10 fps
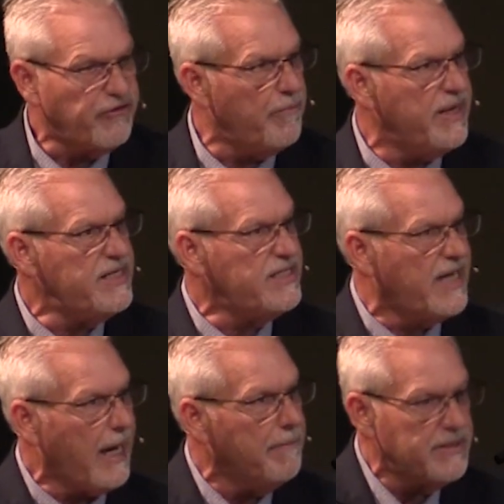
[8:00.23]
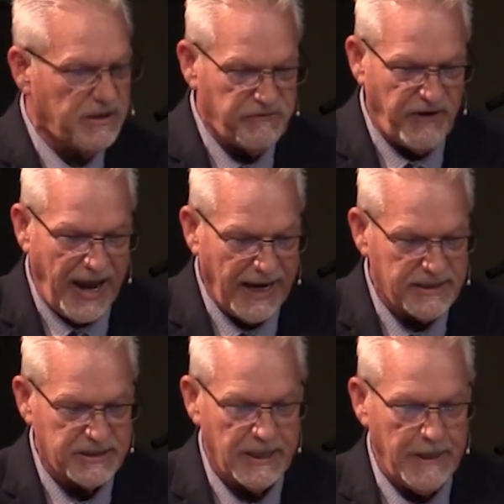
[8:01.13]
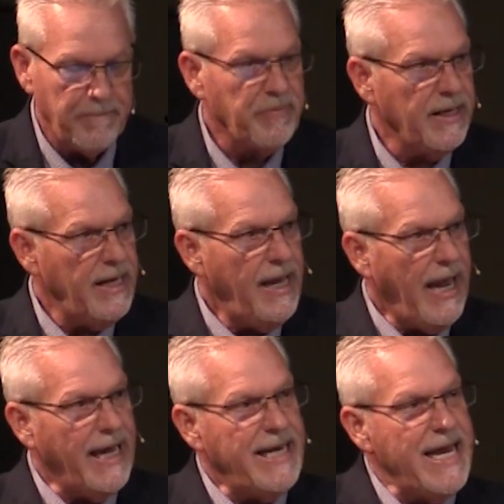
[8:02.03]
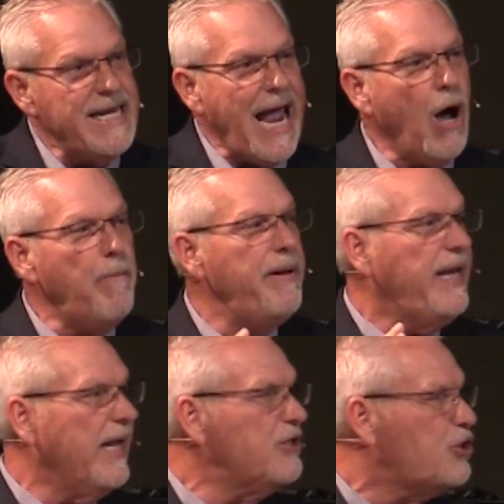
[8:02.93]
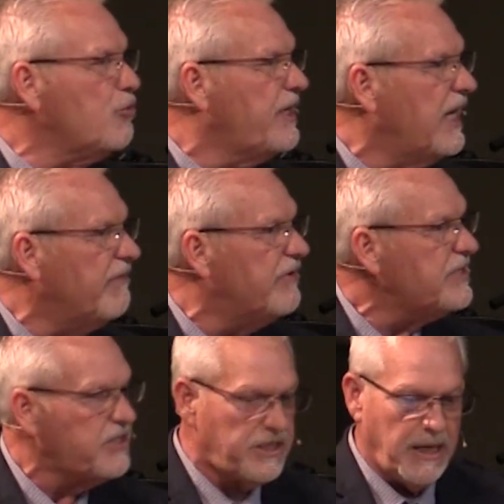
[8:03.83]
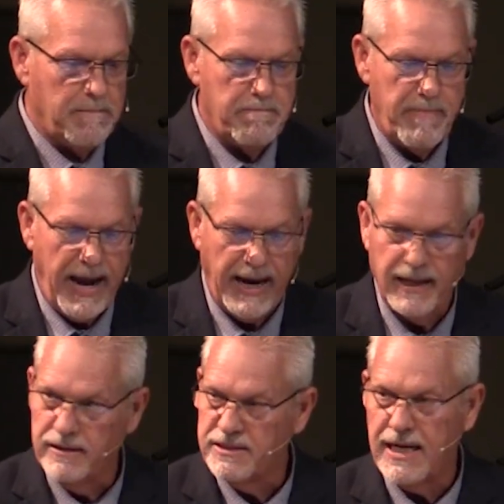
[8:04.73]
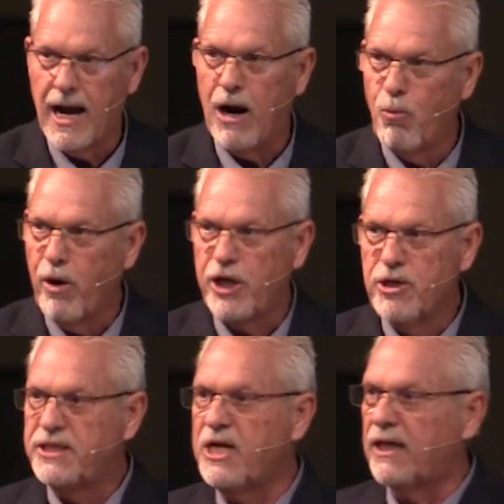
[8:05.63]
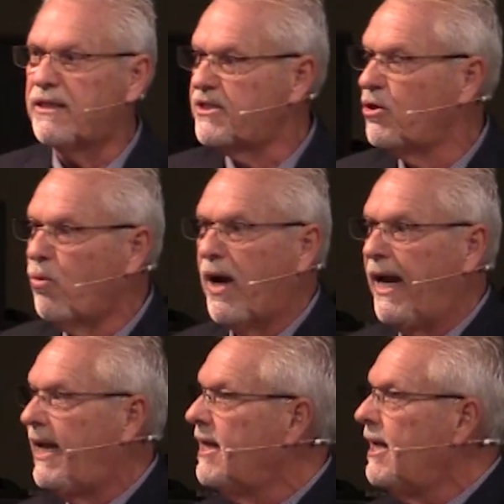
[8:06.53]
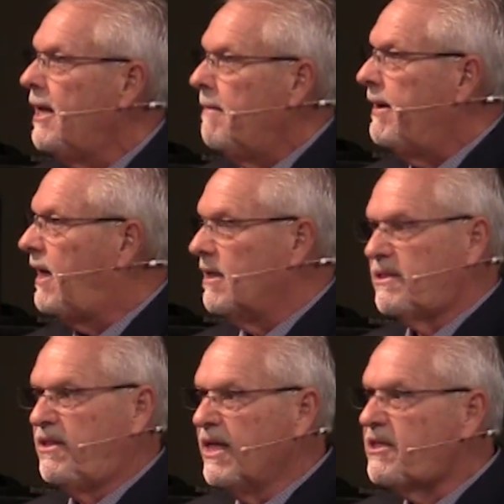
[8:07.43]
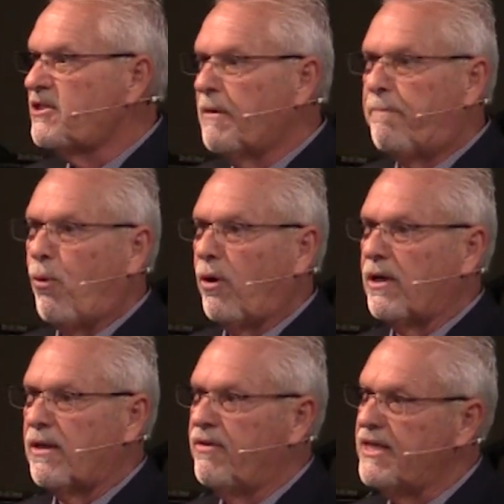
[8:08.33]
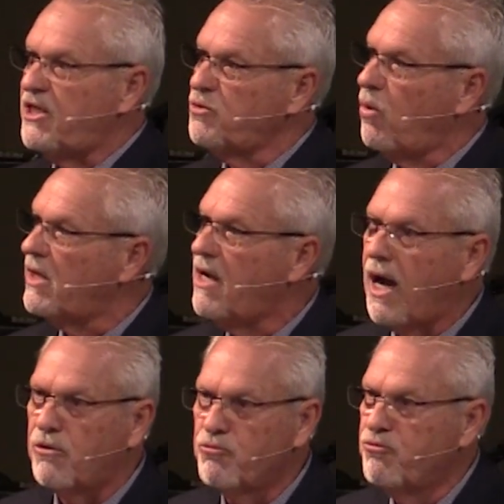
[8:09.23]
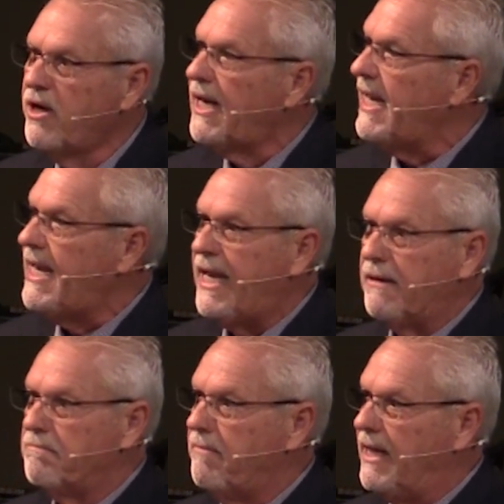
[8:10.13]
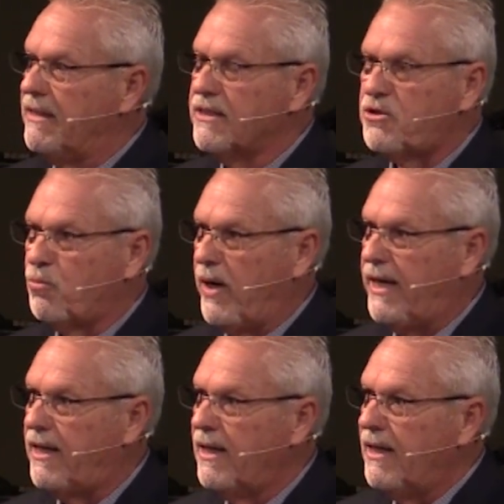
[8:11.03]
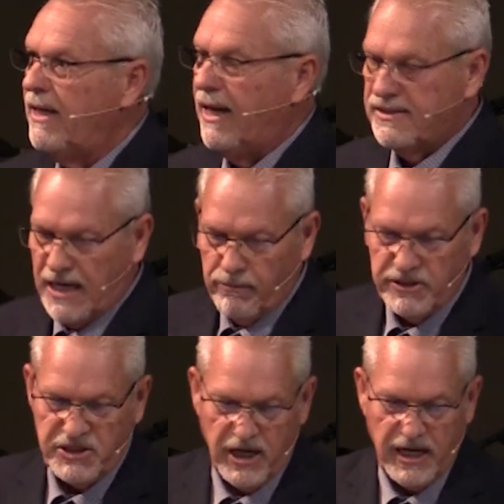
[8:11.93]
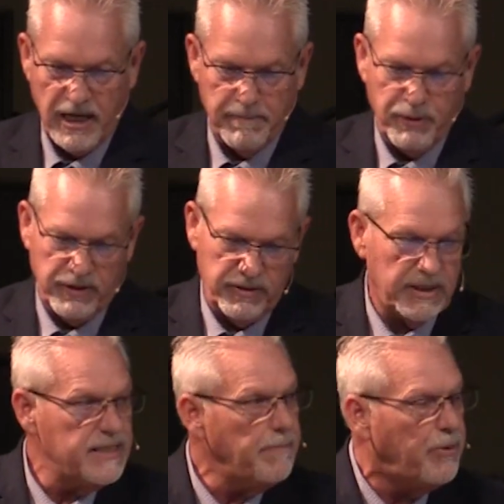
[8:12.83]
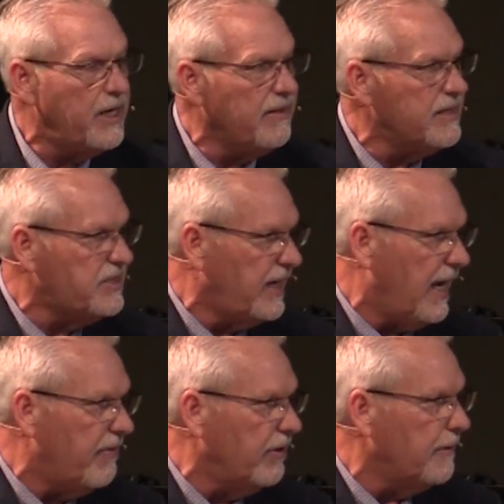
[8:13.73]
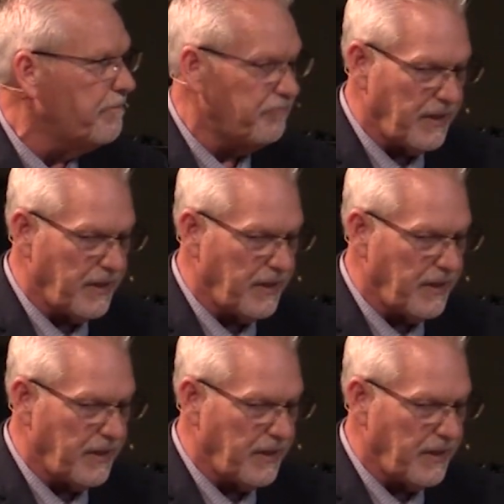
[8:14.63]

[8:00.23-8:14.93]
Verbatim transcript: from these statements of facts, and he now begins to give us commands. Now, I want you to tuck this away because this is important. This is where God really hit me this week as I was studying and putting this together.